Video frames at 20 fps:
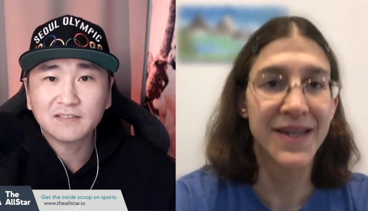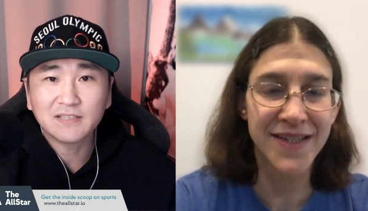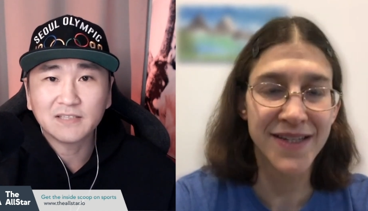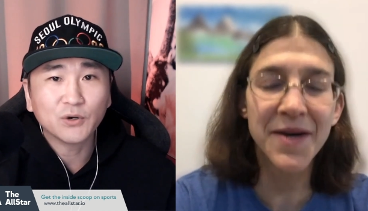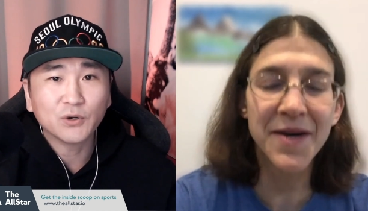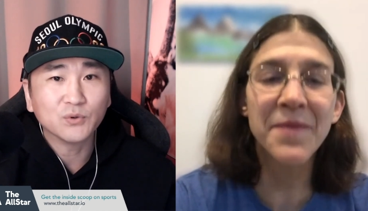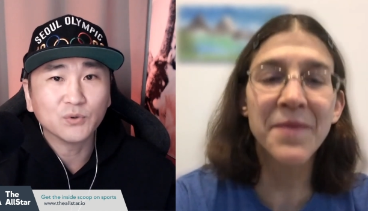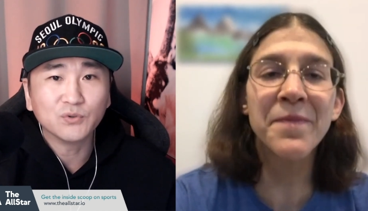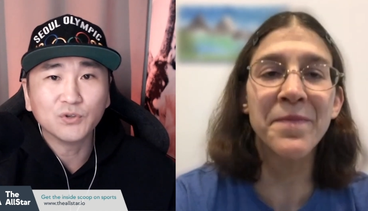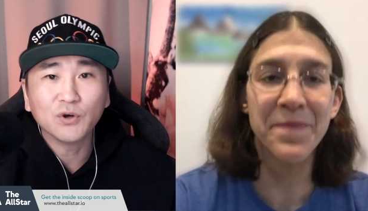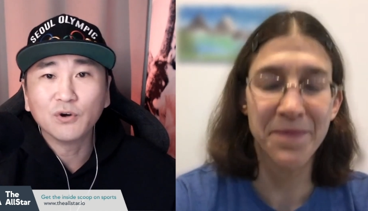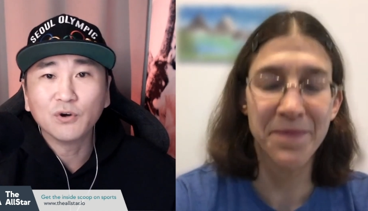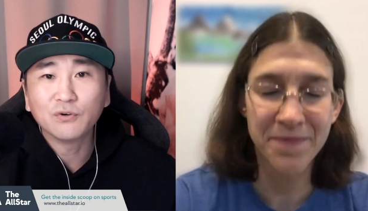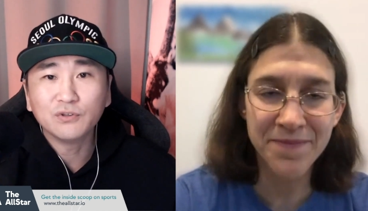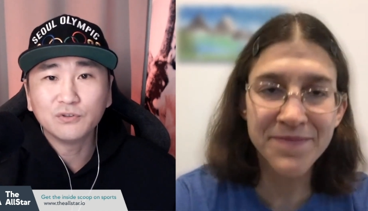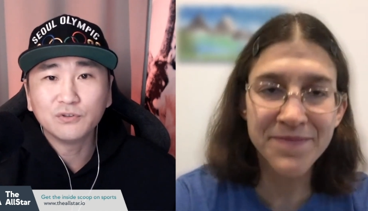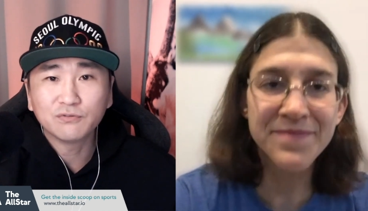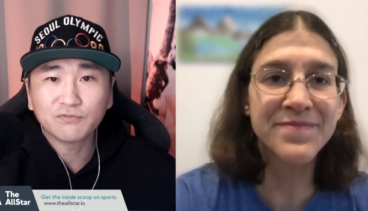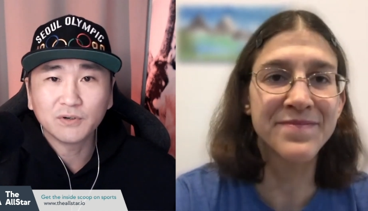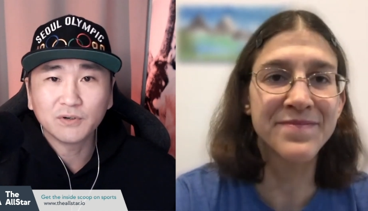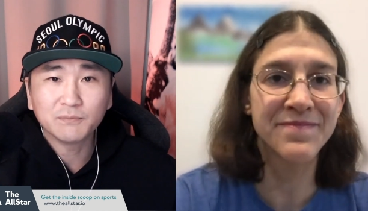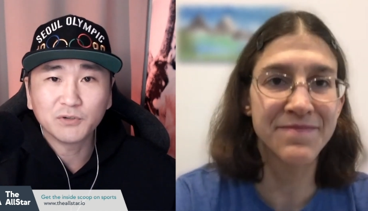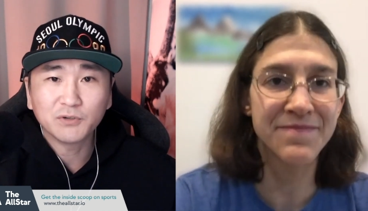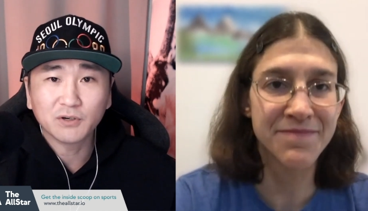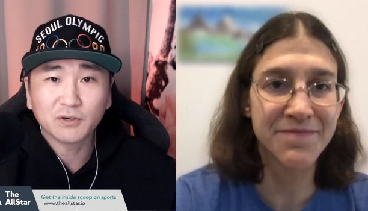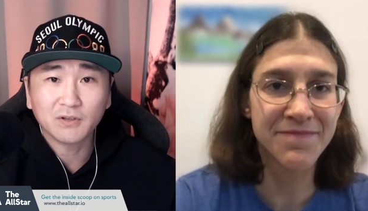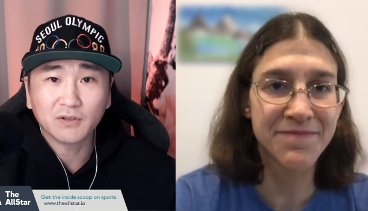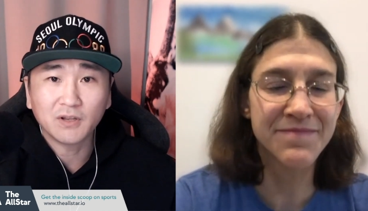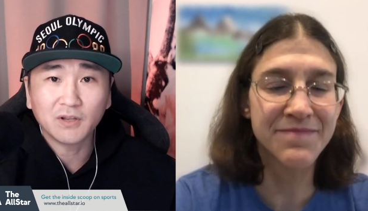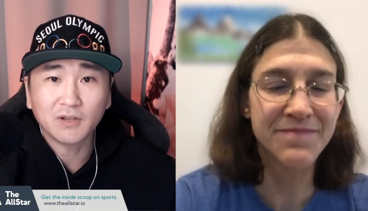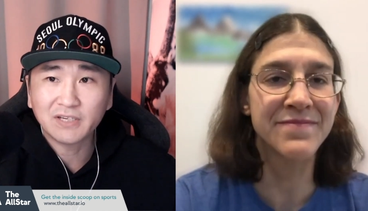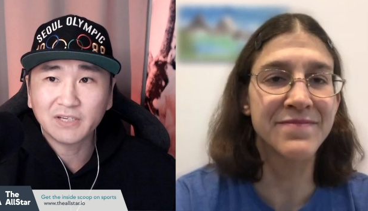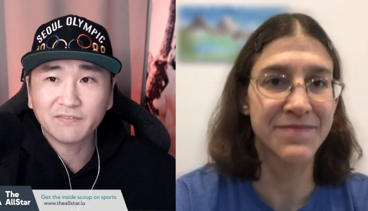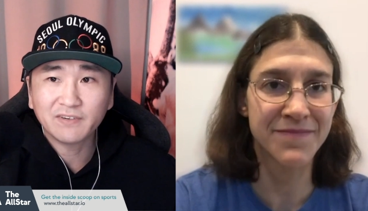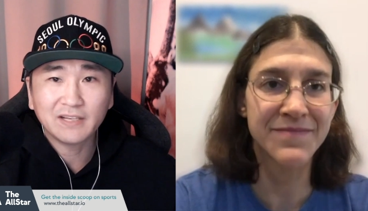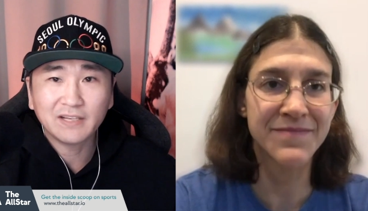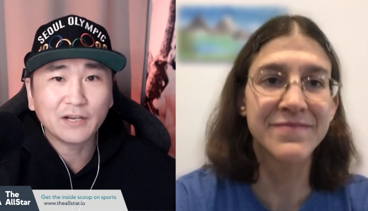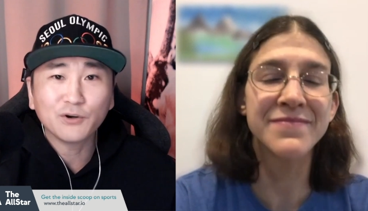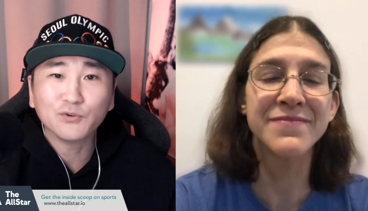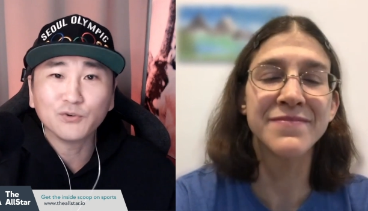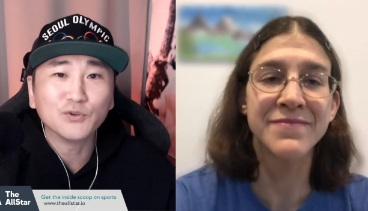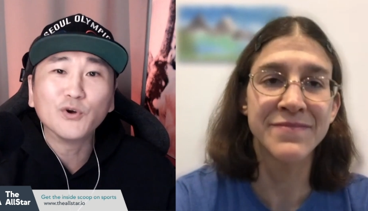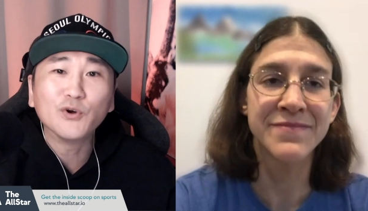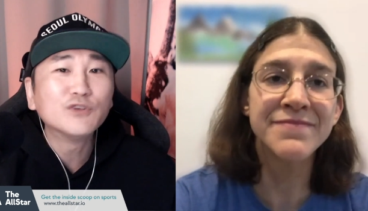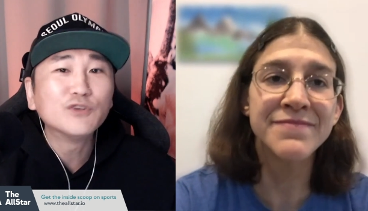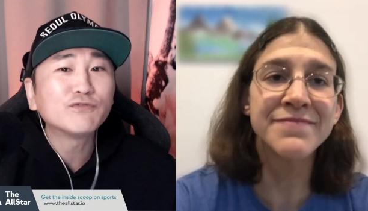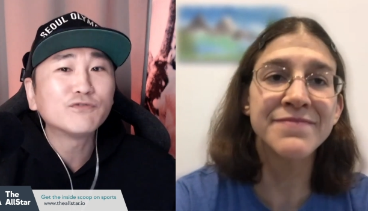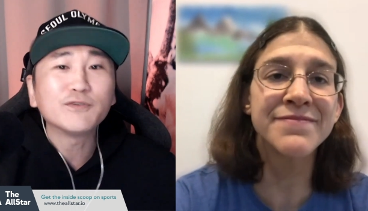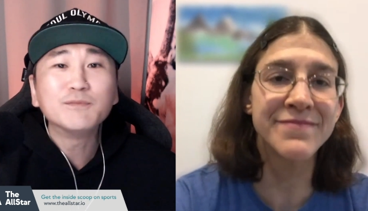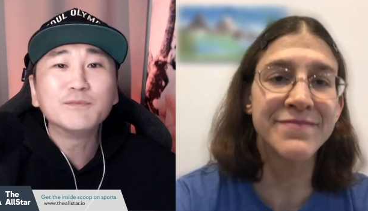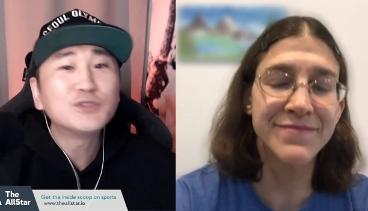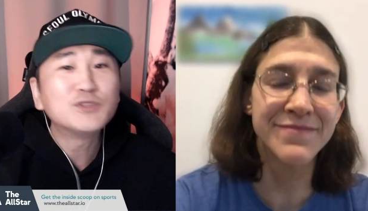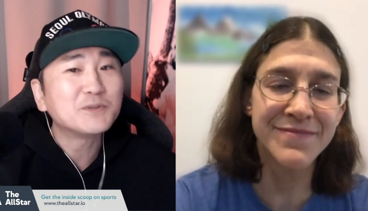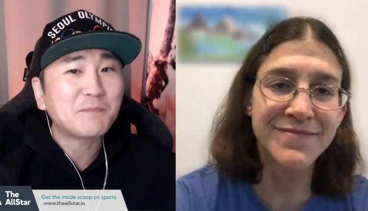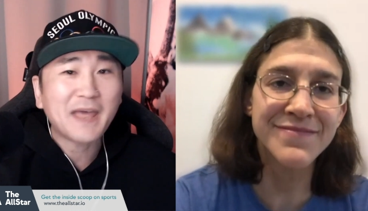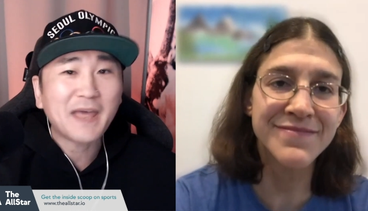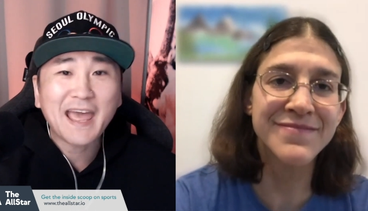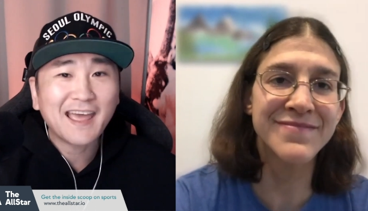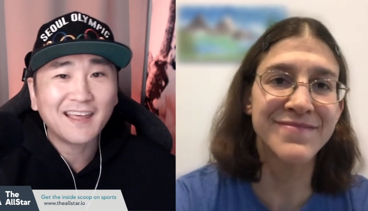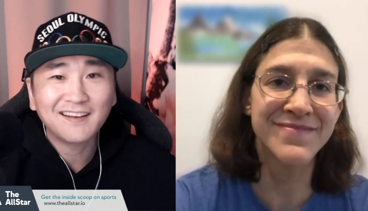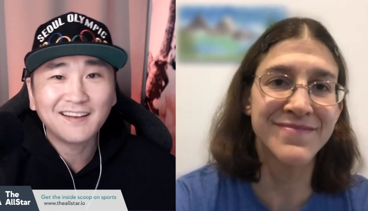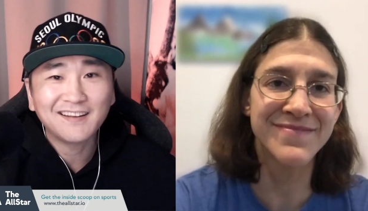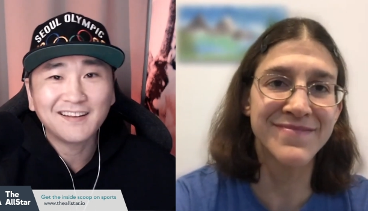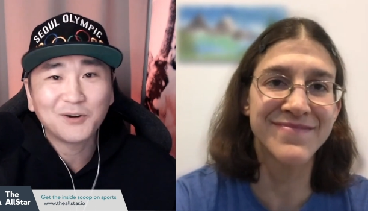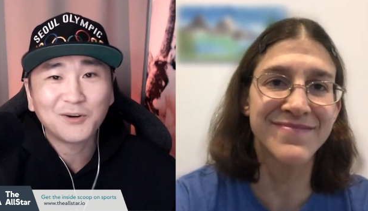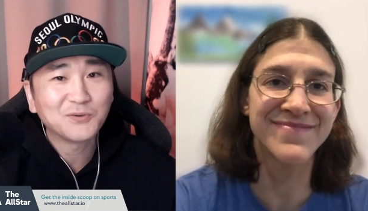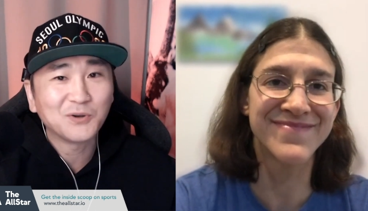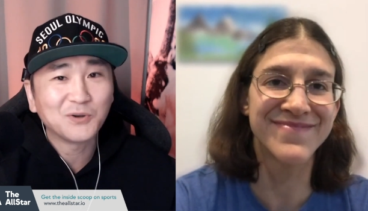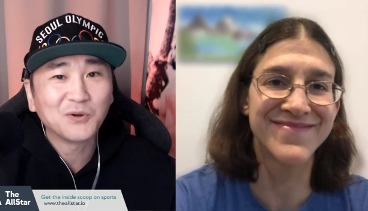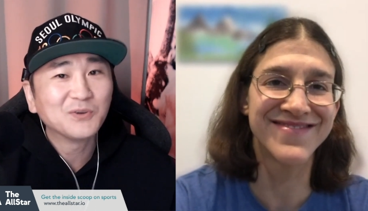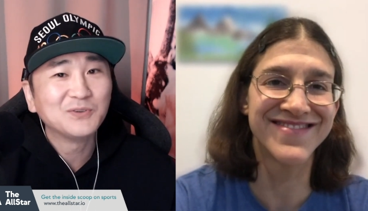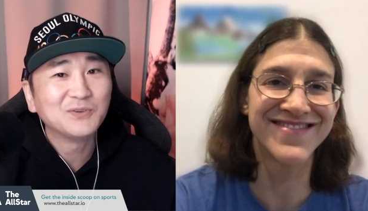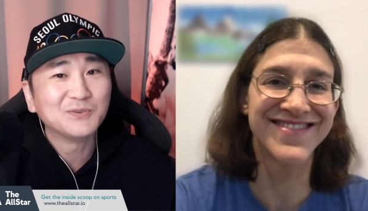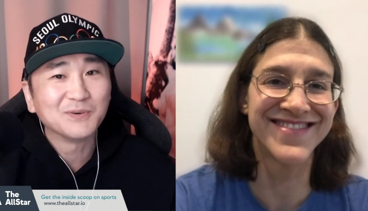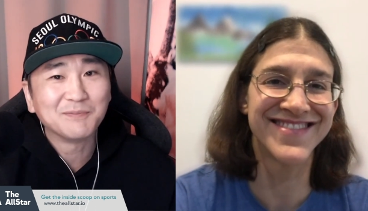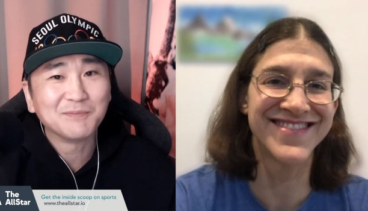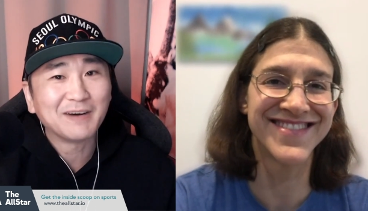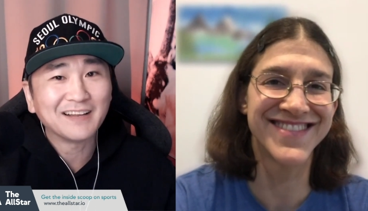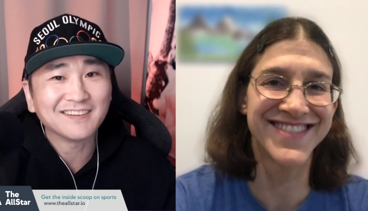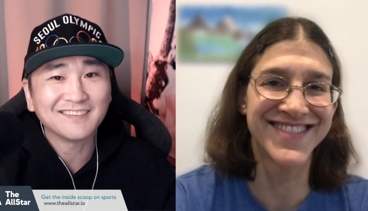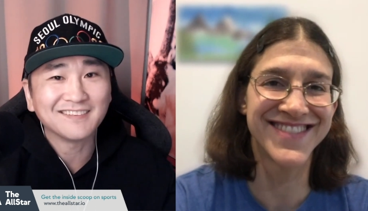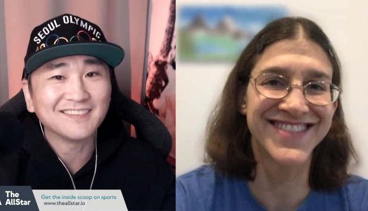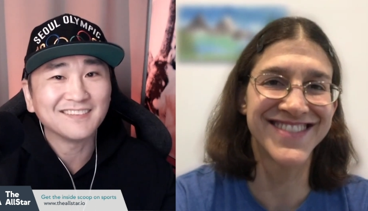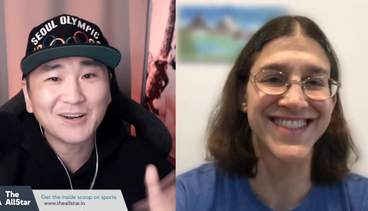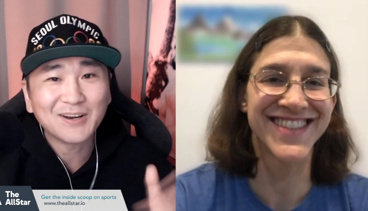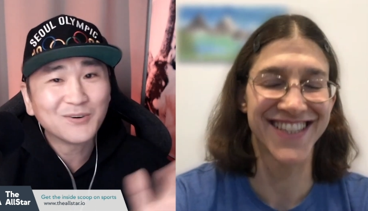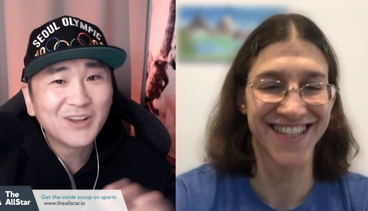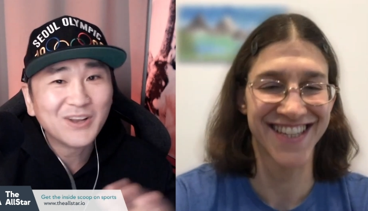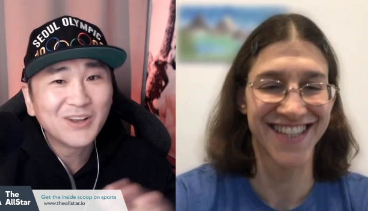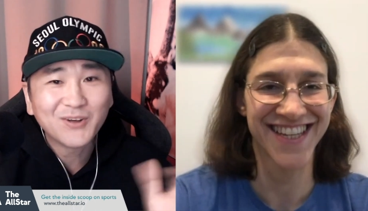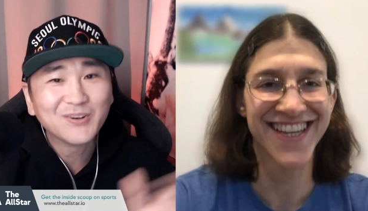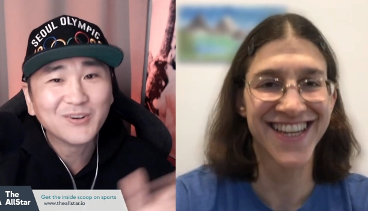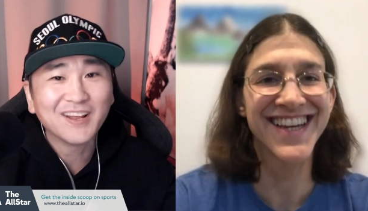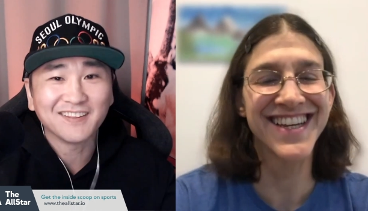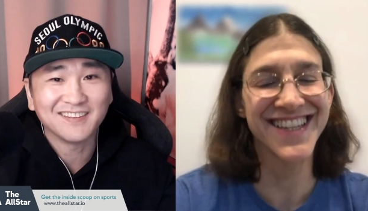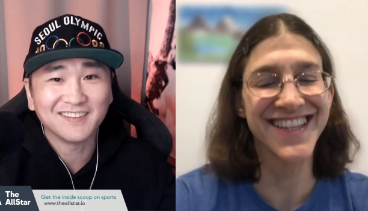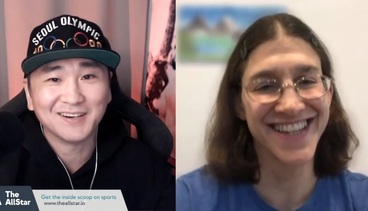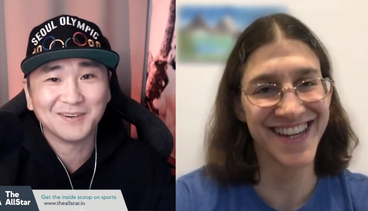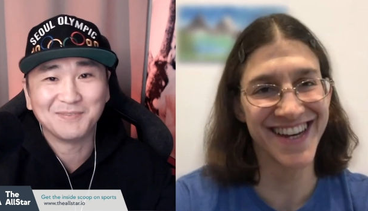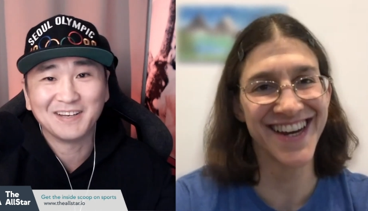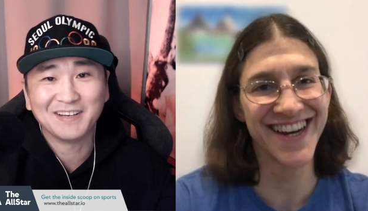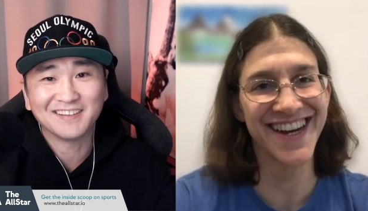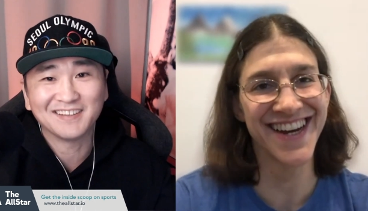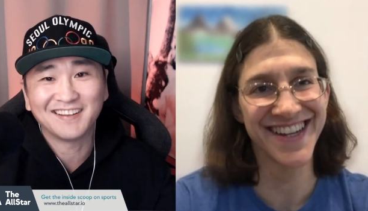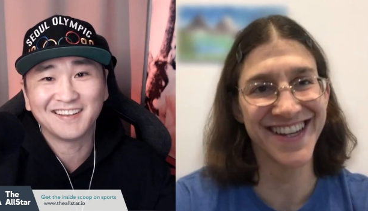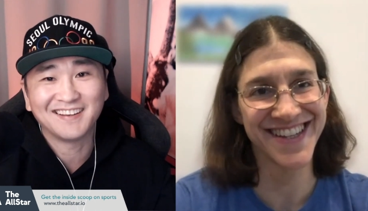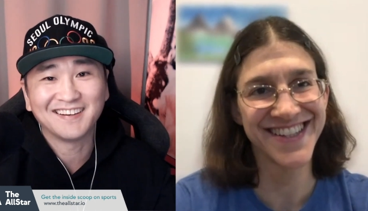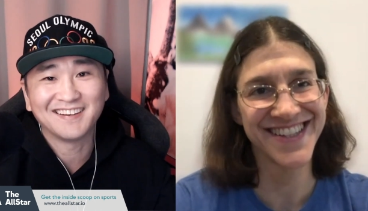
Speaker 1: They don't know you from your longevity. They don't know you from Japan. They don't know you about. They don't know nothing yeah. about that.